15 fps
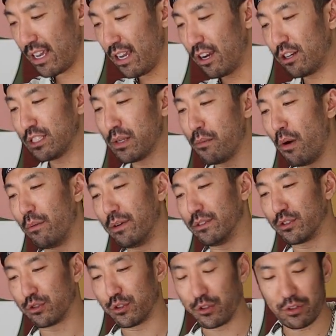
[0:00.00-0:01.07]
here's a moment
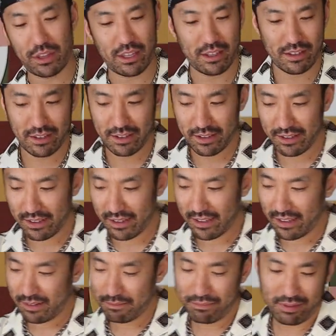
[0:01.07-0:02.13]
of truth.
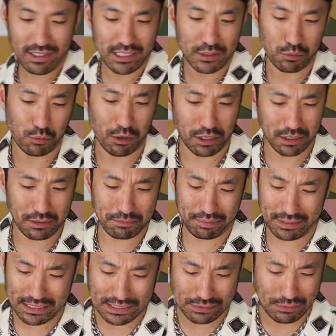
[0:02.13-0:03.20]
Please work,
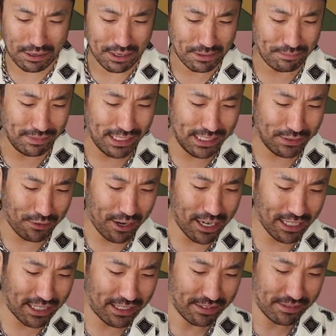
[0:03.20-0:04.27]
please work, please
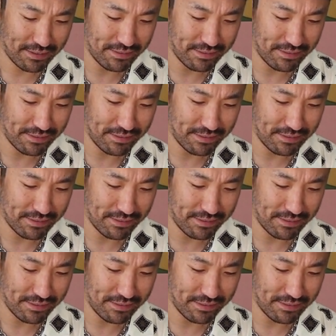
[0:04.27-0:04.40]
work.